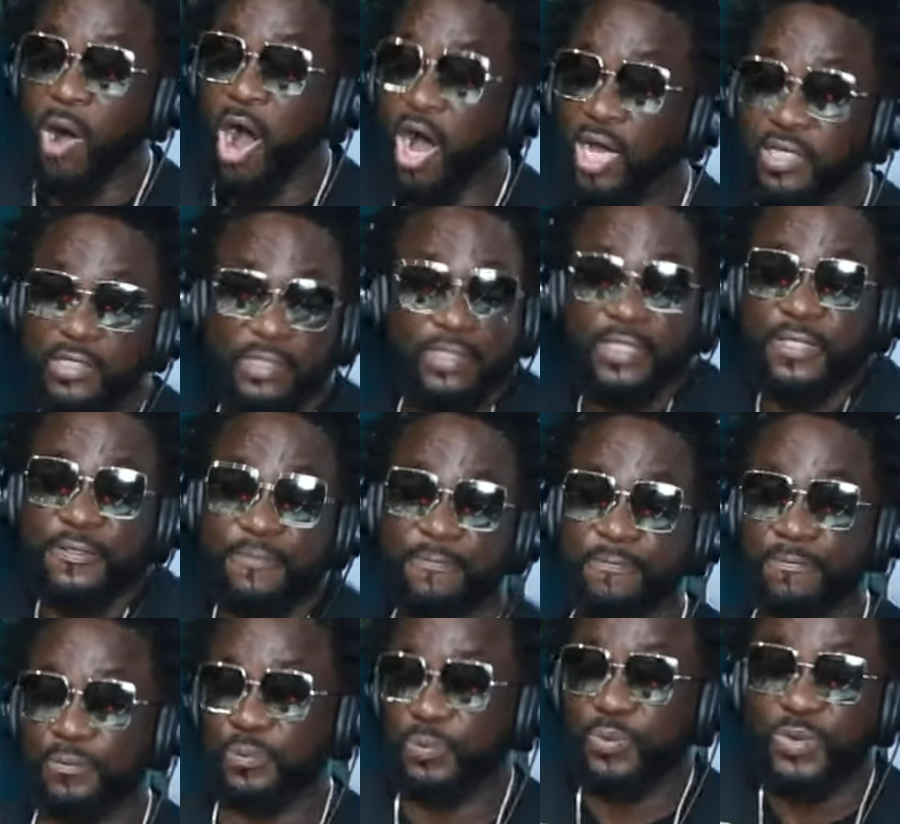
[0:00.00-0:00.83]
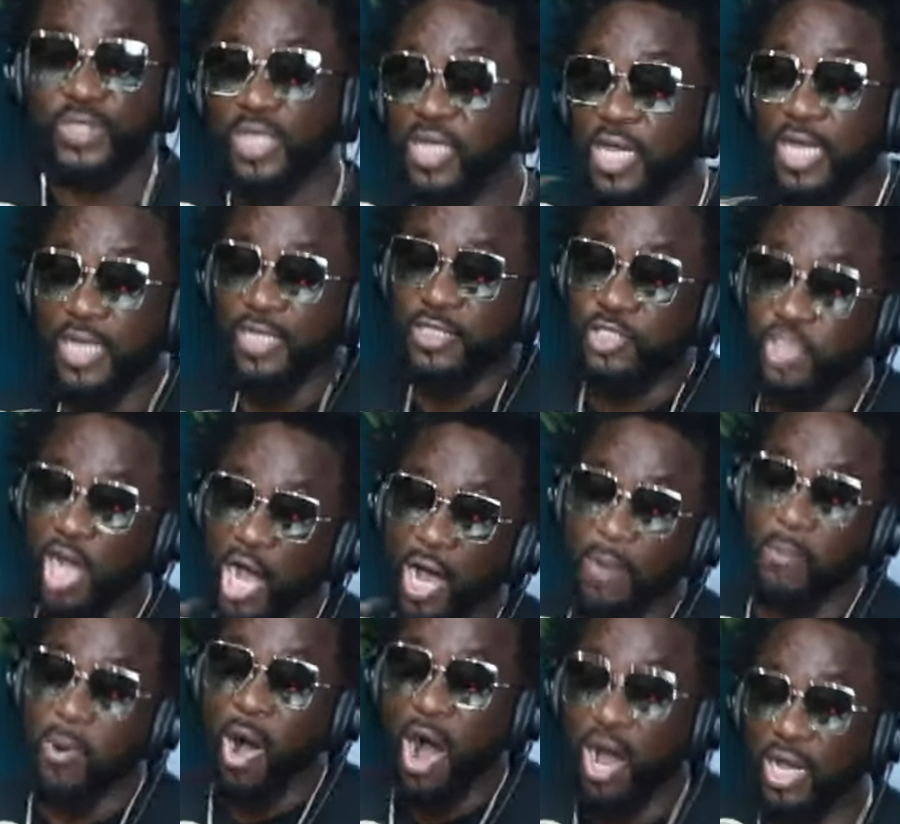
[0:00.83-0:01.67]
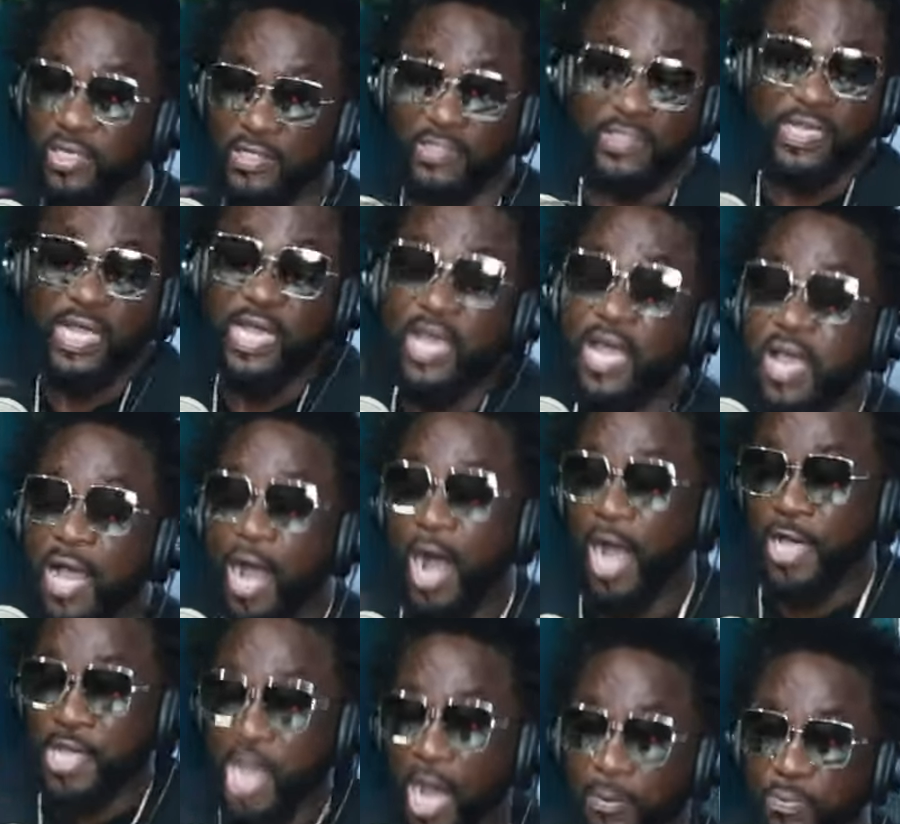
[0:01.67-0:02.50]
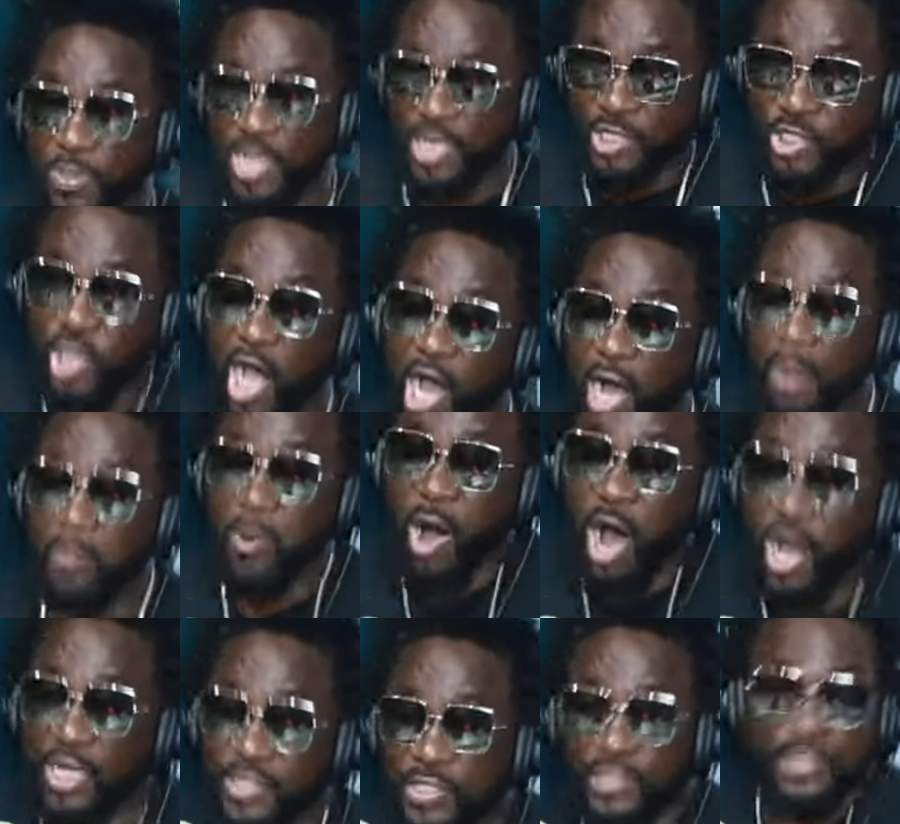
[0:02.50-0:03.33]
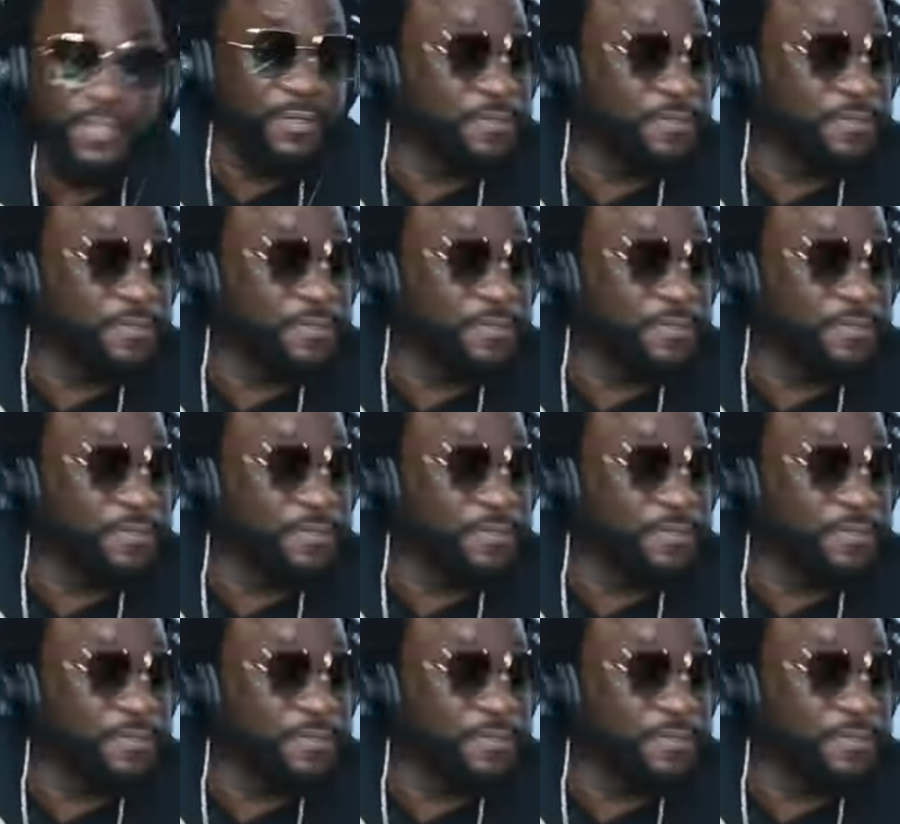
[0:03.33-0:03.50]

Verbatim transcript: boss. Oh you mean? Jab boss. I am the jab boss.